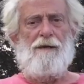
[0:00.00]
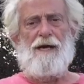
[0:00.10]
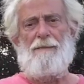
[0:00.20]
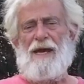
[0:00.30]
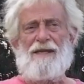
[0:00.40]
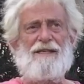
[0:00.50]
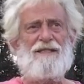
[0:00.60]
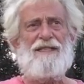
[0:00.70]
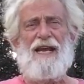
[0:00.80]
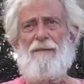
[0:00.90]
I'm at the
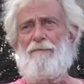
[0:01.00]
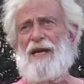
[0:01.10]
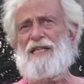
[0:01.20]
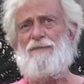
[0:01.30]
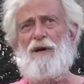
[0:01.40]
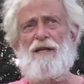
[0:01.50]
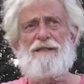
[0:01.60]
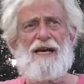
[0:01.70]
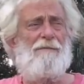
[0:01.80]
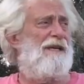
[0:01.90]
same baseball
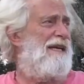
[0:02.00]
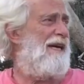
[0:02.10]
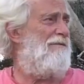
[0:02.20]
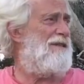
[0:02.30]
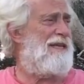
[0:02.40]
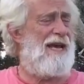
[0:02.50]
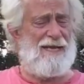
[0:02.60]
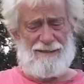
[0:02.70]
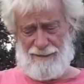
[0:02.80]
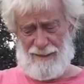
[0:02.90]
diamond I was
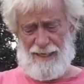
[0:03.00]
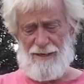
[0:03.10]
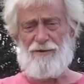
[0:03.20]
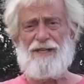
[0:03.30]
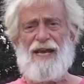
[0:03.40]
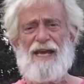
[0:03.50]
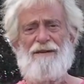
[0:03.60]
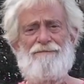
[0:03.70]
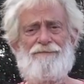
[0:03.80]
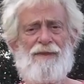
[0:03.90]
at the other day
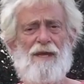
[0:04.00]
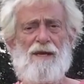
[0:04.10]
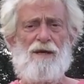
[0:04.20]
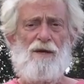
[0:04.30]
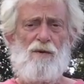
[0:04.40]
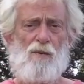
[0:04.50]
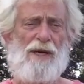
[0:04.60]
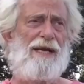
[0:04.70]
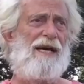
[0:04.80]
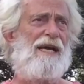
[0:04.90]

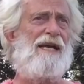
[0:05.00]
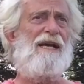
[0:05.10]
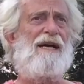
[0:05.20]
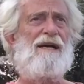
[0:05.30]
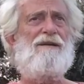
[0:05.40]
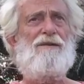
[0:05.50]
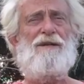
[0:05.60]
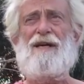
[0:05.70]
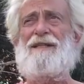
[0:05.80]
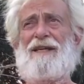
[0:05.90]
when I, or
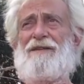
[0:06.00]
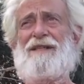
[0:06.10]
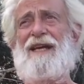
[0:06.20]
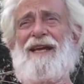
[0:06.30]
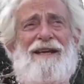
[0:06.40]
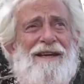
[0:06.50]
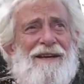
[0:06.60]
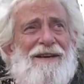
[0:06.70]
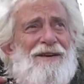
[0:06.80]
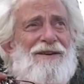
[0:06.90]
not the other day,
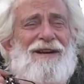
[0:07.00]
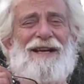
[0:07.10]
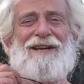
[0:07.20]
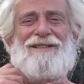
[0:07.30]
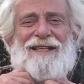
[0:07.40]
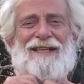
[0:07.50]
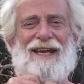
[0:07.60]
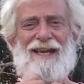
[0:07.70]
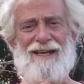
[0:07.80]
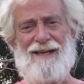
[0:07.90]
earlier
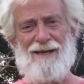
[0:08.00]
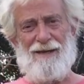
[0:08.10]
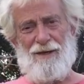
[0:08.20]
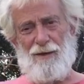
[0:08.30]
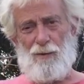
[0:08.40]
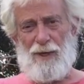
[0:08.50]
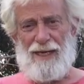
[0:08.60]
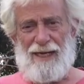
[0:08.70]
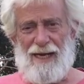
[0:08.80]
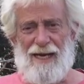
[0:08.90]
today,
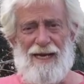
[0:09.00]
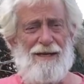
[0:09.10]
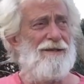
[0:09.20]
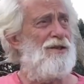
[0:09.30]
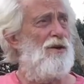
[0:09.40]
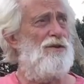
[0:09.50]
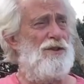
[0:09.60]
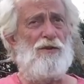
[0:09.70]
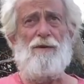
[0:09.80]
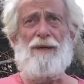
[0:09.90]
when I told
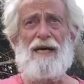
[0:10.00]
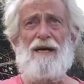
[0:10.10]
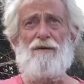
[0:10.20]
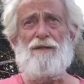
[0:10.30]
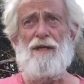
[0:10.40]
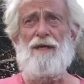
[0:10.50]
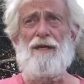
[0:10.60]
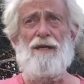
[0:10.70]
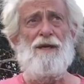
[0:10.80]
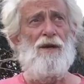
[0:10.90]
you about
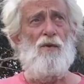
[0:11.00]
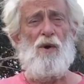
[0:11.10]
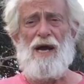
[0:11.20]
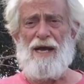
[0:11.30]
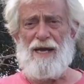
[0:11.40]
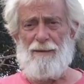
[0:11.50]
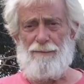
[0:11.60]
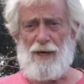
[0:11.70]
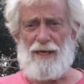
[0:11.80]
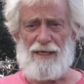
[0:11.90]
why I
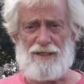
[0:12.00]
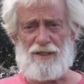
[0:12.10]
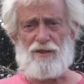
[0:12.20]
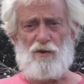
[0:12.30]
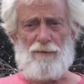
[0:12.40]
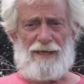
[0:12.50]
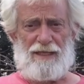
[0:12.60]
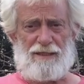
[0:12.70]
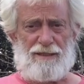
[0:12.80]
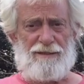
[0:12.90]
bought a school
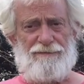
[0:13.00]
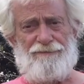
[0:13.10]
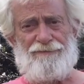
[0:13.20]
bus.